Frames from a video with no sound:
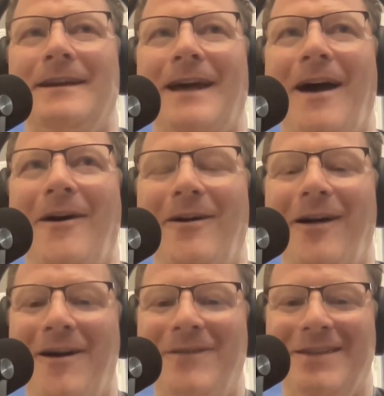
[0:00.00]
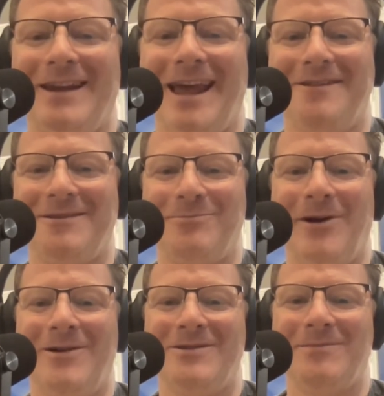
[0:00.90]
I'll often then ask the
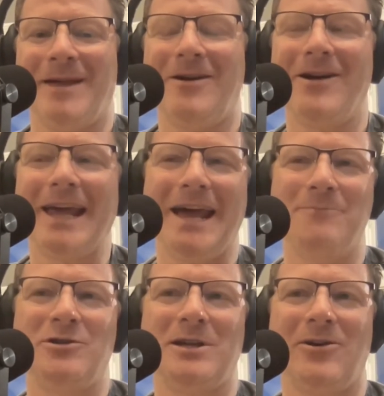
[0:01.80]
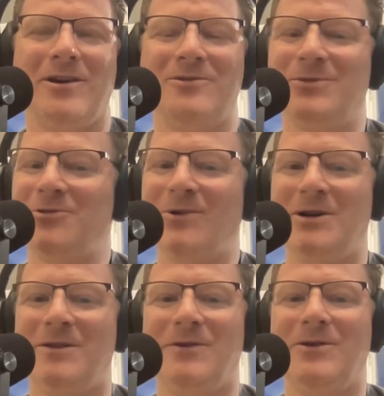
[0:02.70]
parents, I'm like, okay, I'm just curious, which
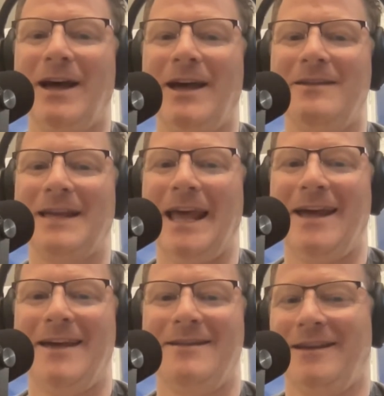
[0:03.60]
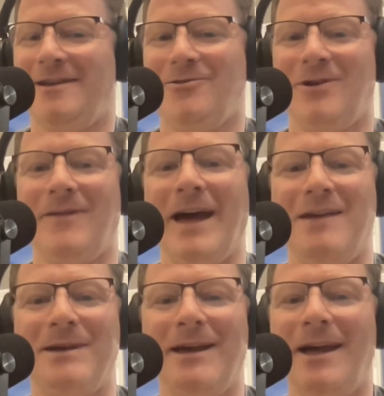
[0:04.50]
one of you guys has a history of
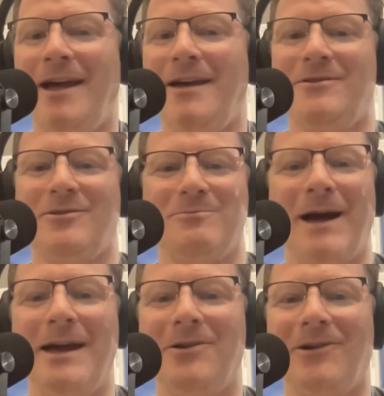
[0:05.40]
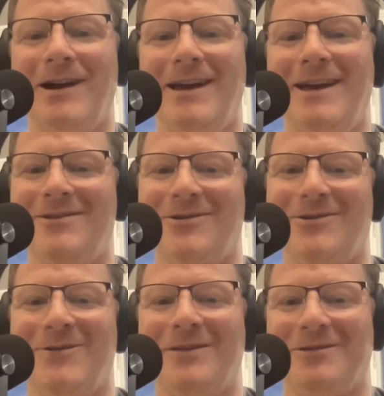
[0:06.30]
IBS or migraines
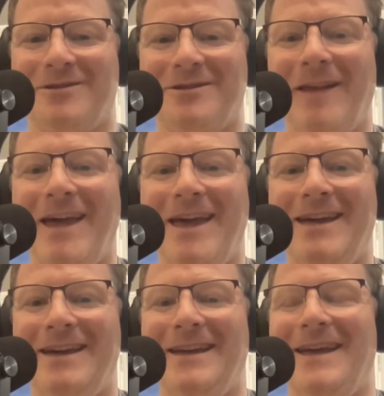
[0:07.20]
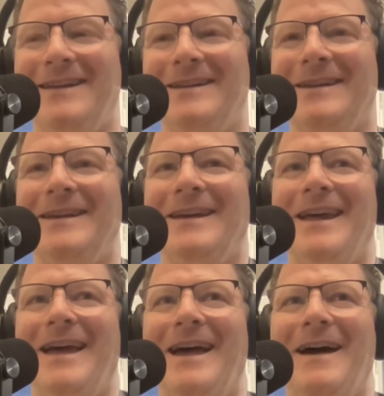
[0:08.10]
or restless leg? And
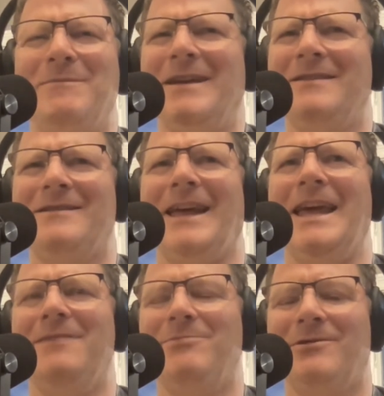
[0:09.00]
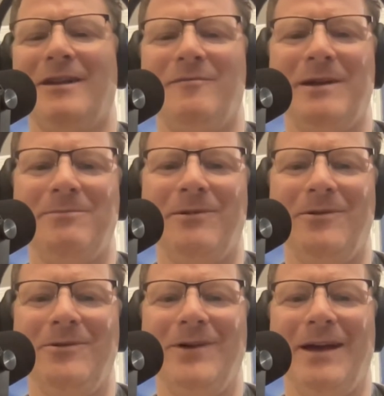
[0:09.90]
I think it's like 80% of
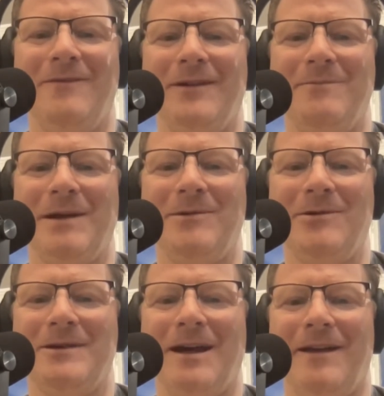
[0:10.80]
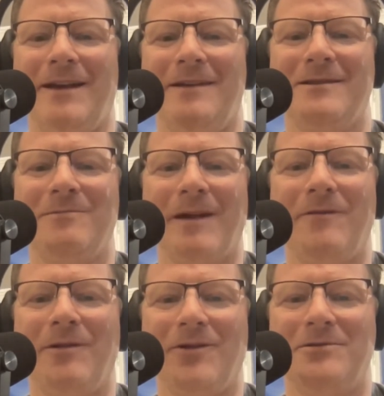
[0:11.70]
people who have a baby who has colic has some
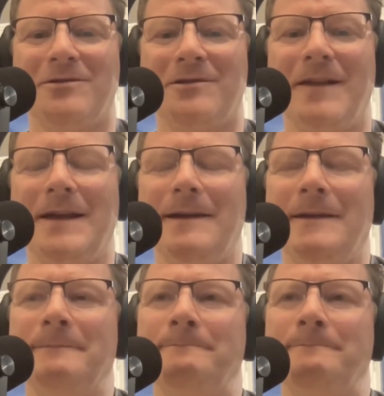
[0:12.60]
level of restless leg. And